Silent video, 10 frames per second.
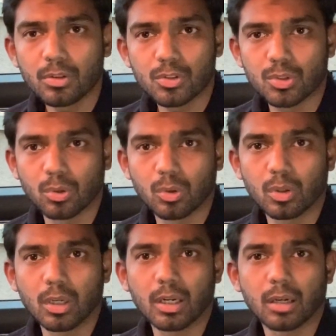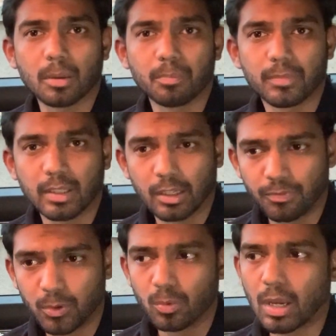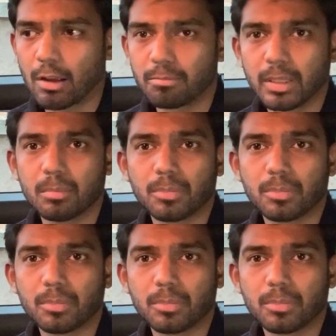So if you have been